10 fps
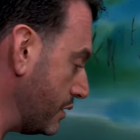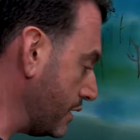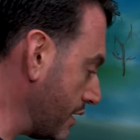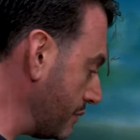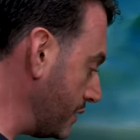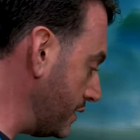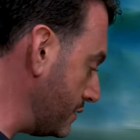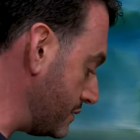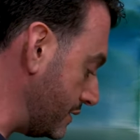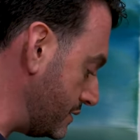clear, I'm going to
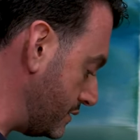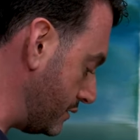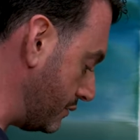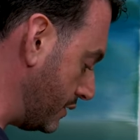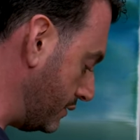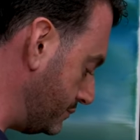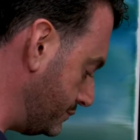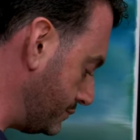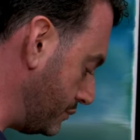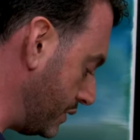use linseed oil,
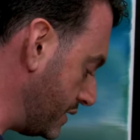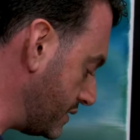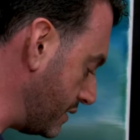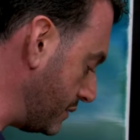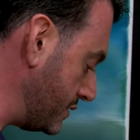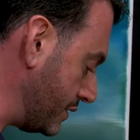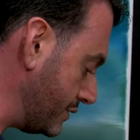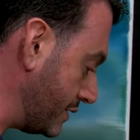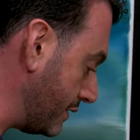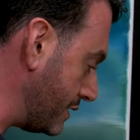but it's going to be
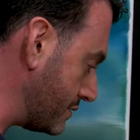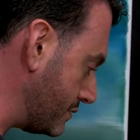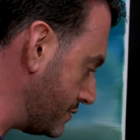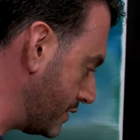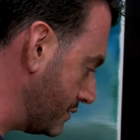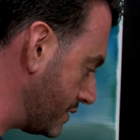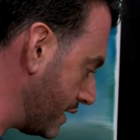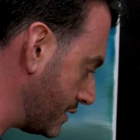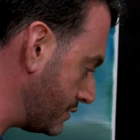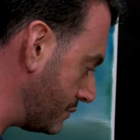Chelsea Classical Studios
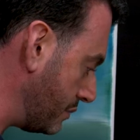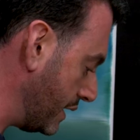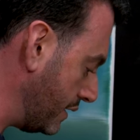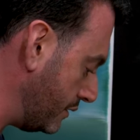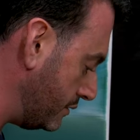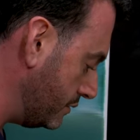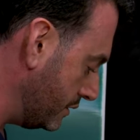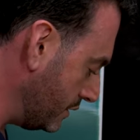Extra Pale.